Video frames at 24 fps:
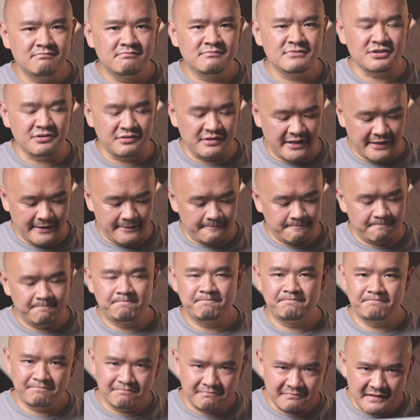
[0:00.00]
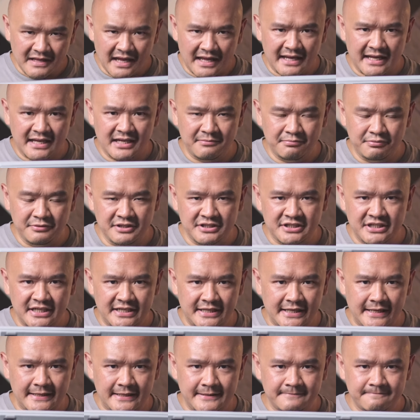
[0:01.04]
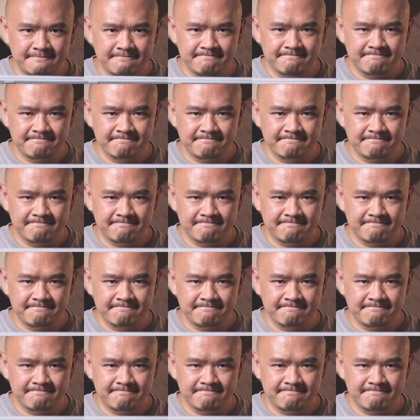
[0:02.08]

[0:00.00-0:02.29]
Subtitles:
So yeah, I can appreciate that.